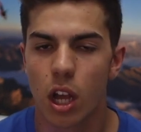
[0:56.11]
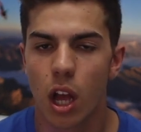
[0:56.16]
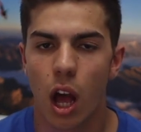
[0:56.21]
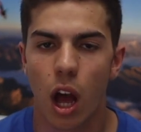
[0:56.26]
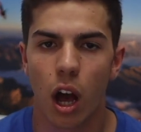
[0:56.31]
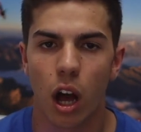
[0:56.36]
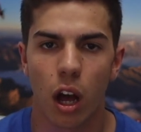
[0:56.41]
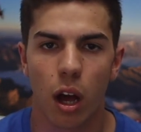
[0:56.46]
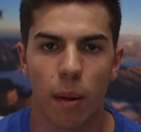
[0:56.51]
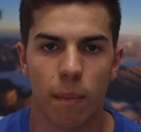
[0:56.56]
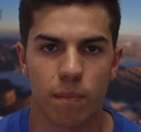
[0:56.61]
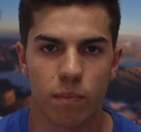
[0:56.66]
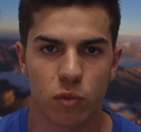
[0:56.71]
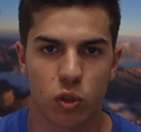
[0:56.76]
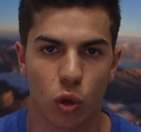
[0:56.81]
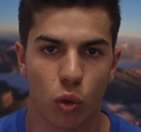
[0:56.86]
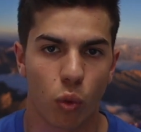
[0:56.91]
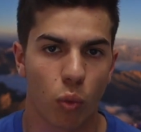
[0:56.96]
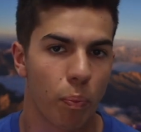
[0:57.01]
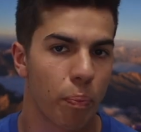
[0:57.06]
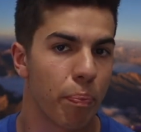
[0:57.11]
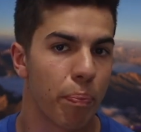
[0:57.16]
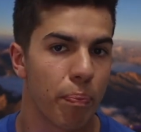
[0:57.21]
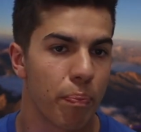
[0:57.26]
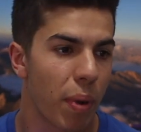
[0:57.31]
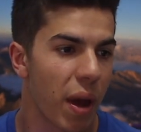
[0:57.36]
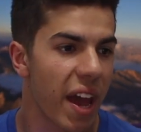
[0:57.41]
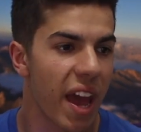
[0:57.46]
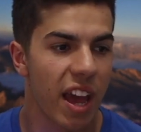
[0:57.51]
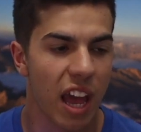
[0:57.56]
So
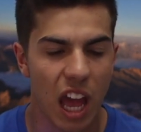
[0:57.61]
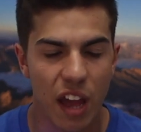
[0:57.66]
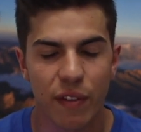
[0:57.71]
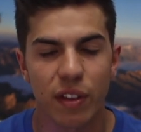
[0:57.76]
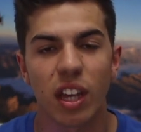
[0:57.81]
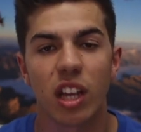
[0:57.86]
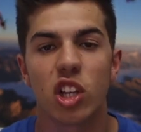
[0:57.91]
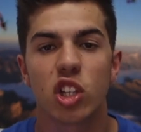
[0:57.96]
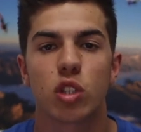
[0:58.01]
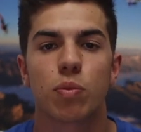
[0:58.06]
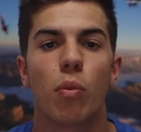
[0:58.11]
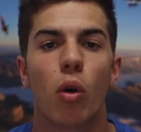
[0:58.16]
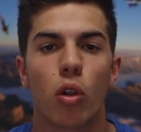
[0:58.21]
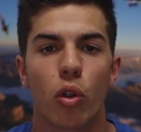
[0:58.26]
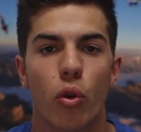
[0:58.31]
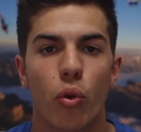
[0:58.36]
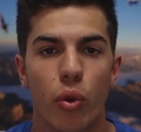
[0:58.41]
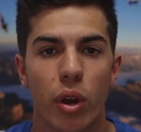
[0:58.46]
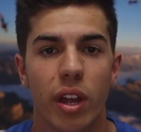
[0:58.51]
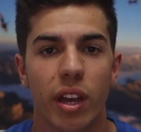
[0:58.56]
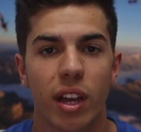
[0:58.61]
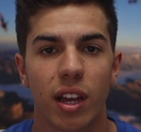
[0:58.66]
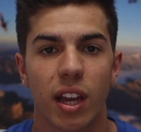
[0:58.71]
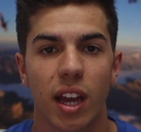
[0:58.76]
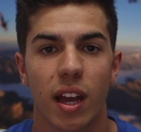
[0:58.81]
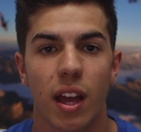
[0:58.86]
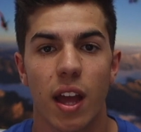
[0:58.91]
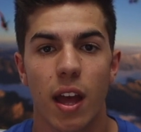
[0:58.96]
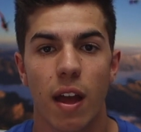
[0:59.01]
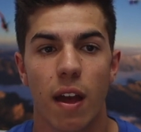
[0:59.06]
by having a smaller rig,
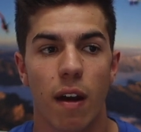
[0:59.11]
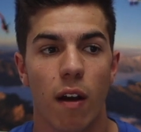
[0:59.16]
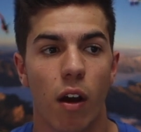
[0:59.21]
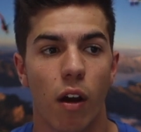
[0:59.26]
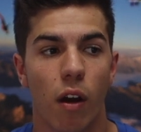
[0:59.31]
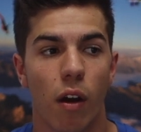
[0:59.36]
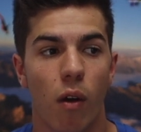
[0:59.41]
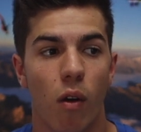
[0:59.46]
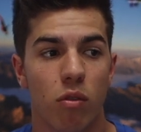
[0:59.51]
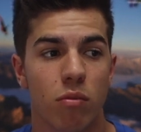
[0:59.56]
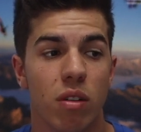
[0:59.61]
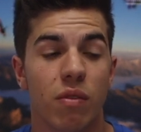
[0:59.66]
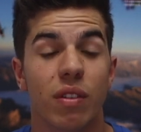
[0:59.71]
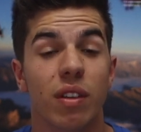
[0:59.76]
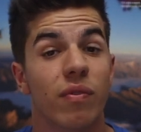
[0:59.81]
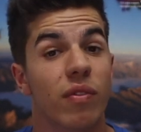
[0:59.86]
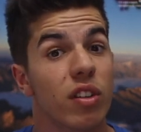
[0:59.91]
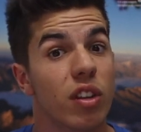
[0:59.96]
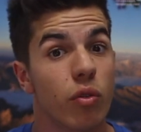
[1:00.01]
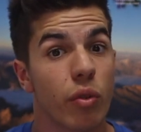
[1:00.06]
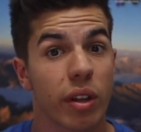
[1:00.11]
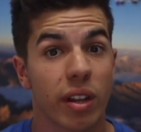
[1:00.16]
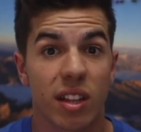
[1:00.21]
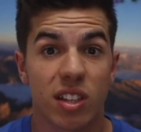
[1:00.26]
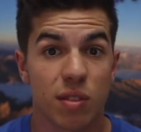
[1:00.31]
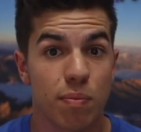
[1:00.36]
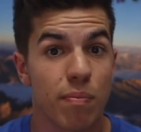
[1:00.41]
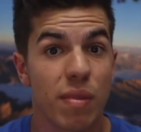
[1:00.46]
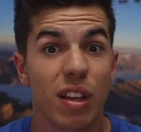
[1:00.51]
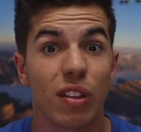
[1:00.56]
or maybe even a rig
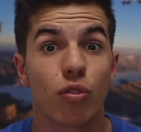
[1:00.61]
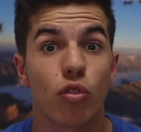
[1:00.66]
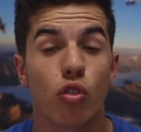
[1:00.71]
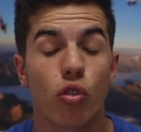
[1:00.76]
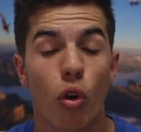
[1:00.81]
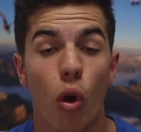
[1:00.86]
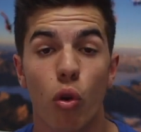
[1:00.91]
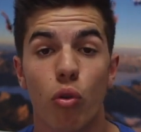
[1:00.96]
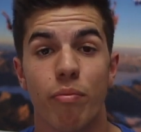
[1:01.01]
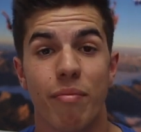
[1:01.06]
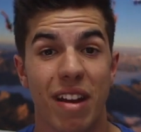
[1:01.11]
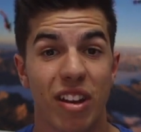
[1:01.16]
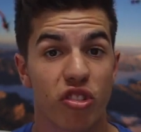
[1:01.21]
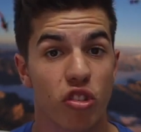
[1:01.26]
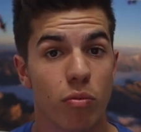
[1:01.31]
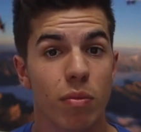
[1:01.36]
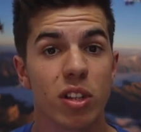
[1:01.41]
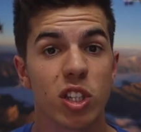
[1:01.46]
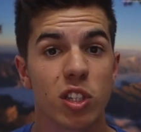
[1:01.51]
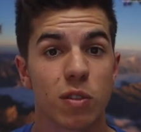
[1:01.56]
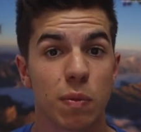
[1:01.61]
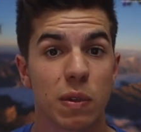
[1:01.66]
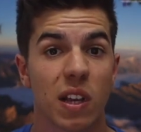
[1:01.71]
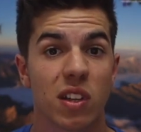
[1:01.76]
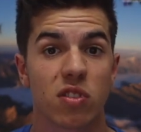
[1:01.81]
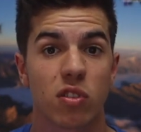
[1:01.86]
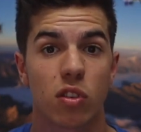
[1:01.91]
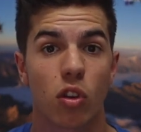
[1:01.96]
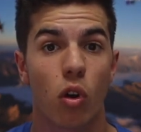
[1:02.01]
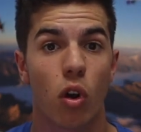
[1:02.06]
that's made to your own measurements,
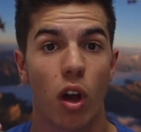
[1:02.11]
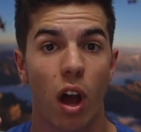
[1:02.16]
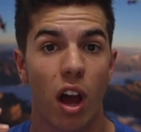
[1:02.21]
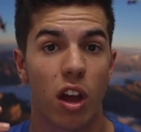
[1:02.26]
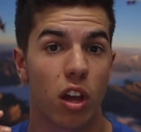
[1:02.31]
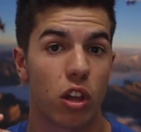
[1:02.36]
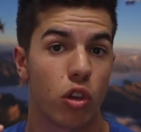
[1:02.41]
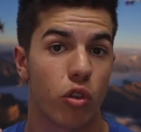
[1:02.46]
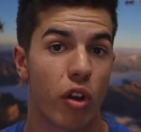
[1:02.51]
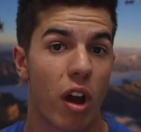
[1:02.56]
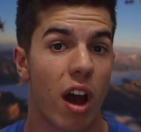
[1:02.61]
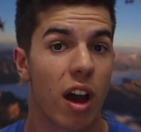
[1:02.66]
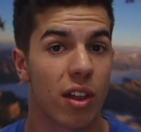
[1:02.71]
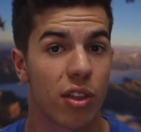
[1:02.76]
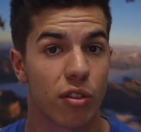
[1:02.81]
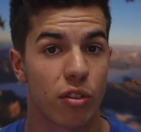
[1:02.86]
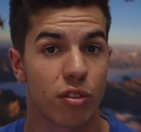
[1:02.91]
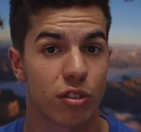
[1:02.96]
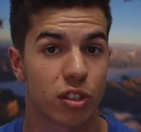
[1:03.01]
because you're either going